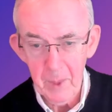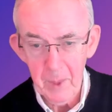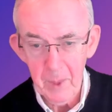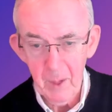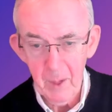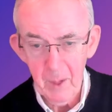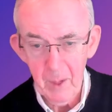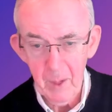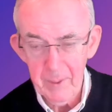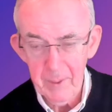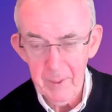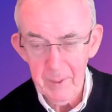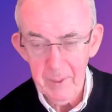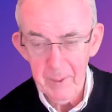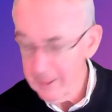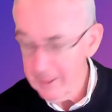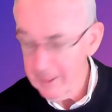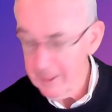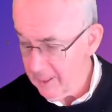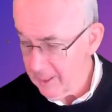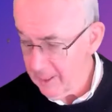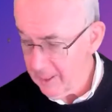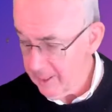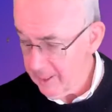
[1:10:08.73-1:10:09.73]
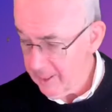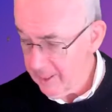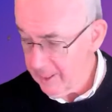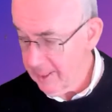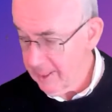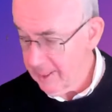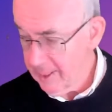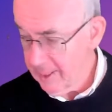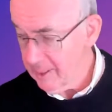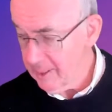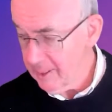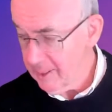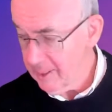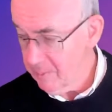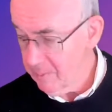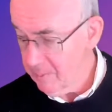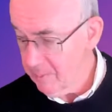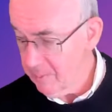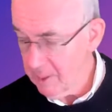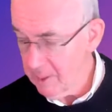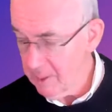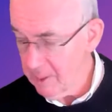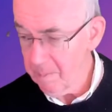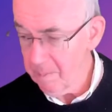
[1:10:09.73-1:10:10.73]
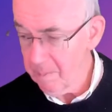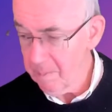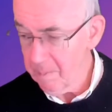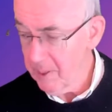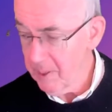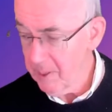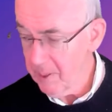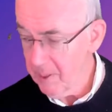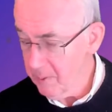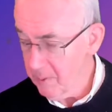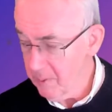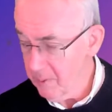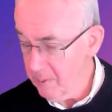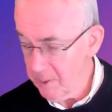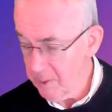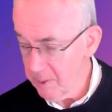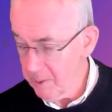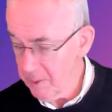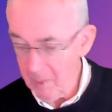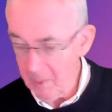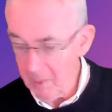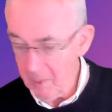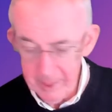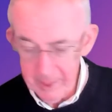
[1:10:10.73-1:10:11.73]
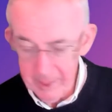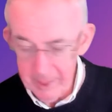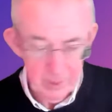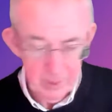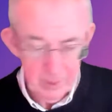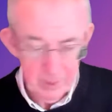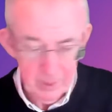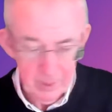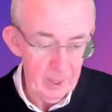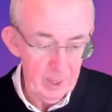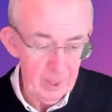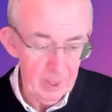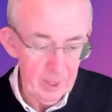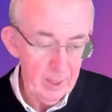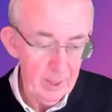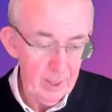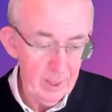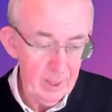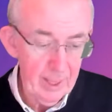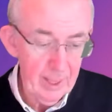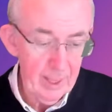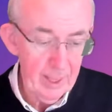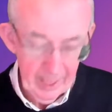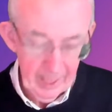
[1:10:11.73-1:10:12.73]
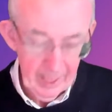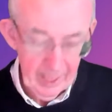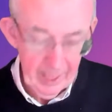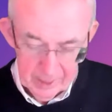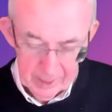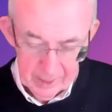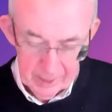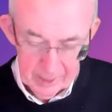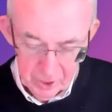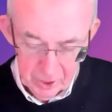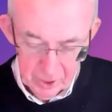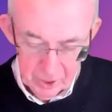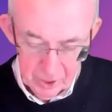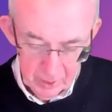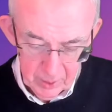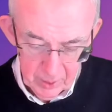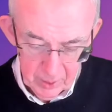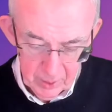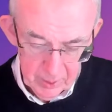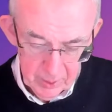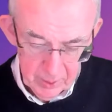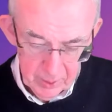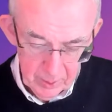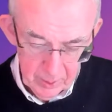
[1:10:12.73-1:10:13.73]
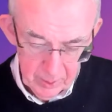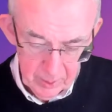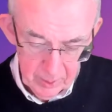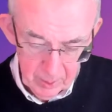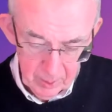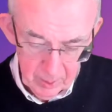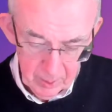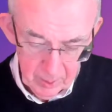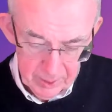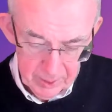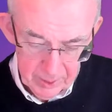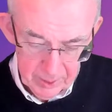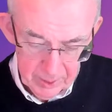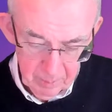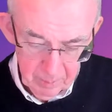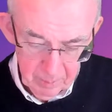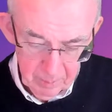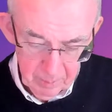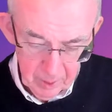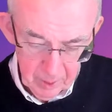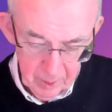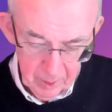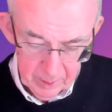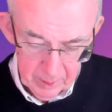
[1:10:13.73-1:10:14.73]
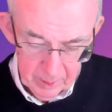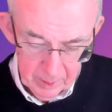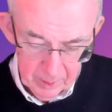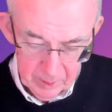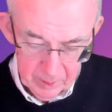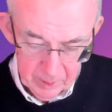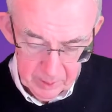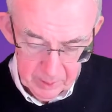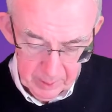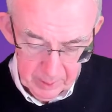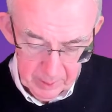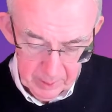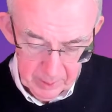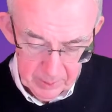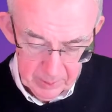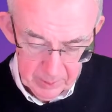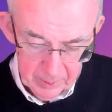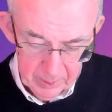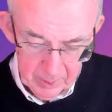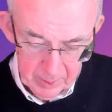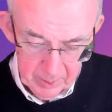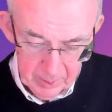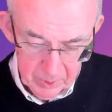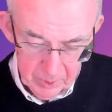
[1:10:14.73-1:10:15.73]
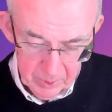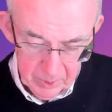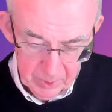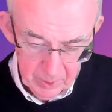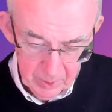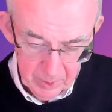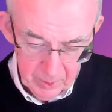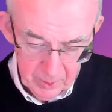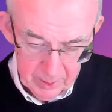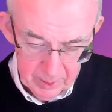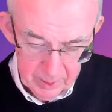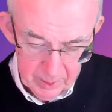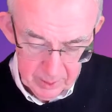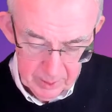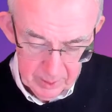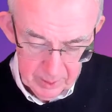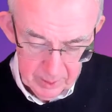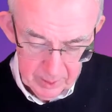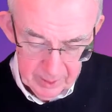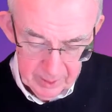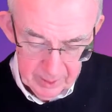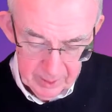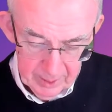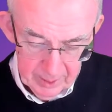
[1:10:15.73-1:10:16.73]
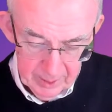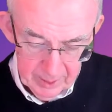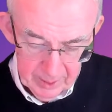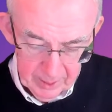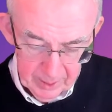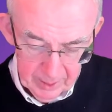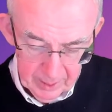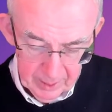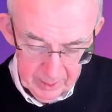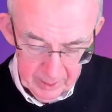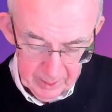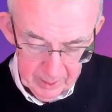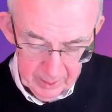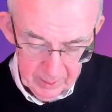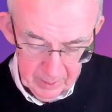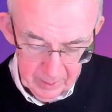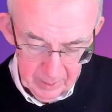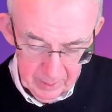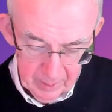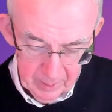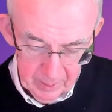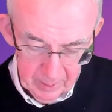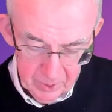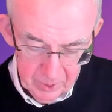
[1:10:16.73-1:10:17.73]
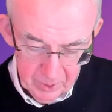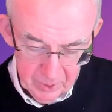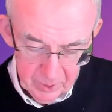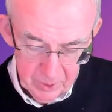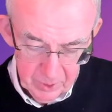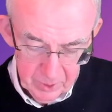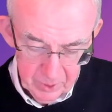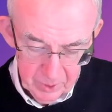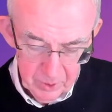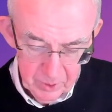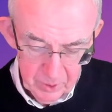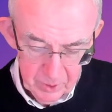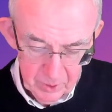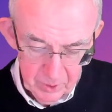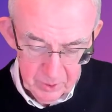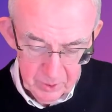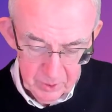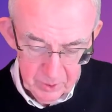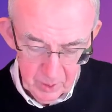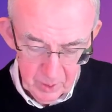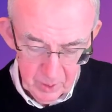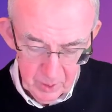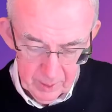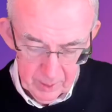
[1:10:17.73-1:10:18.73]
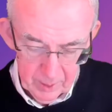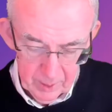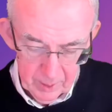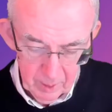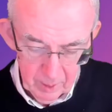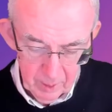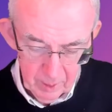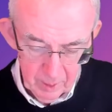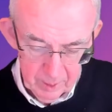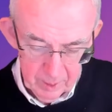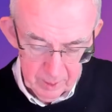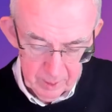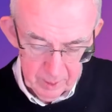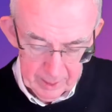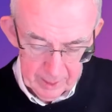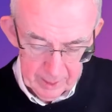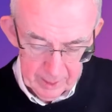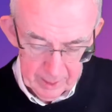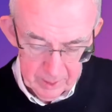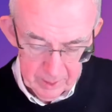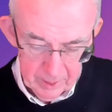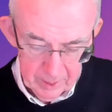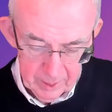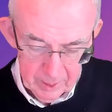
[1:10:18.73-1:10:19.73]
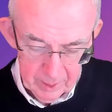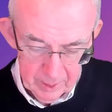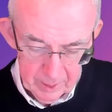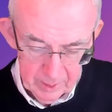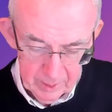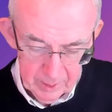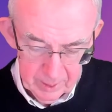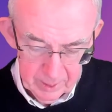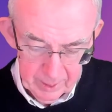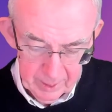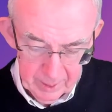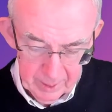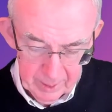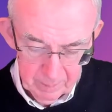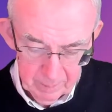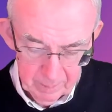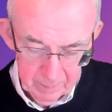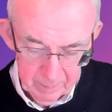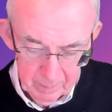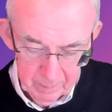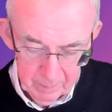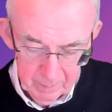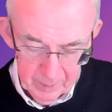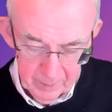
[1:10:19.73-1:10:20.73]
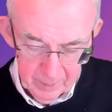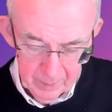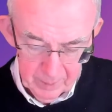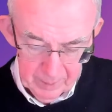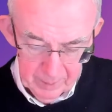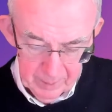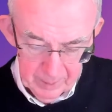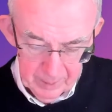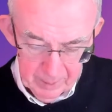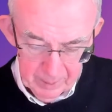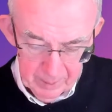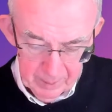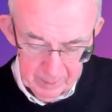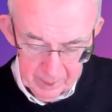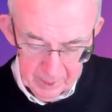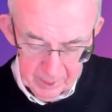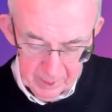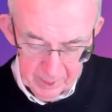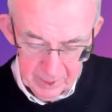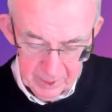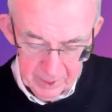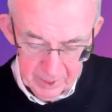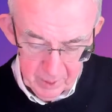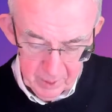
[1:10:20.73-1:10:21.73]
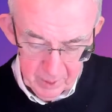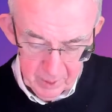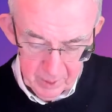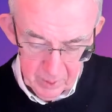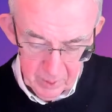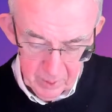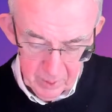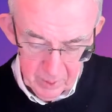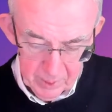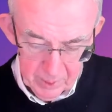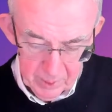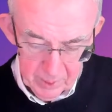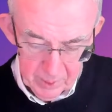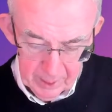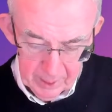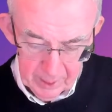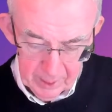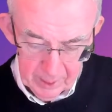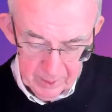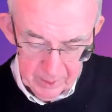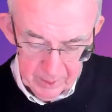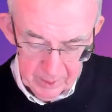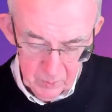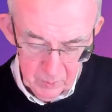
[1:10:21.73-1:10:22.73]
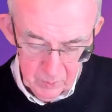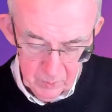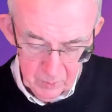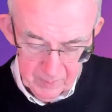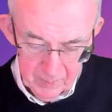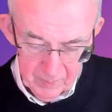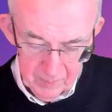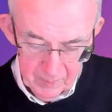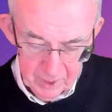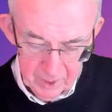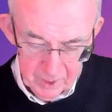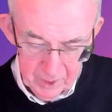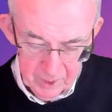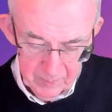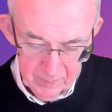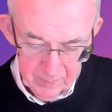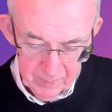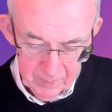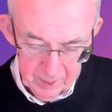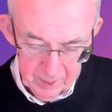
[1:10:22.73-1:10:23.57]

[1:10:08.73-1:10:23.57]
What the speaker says: Okay, and I'm going to go to my carousel and show you the lights that Marco is about to demonstrate. I'm just scrolling along the carousel, and please scroll with me, and you will eventually find,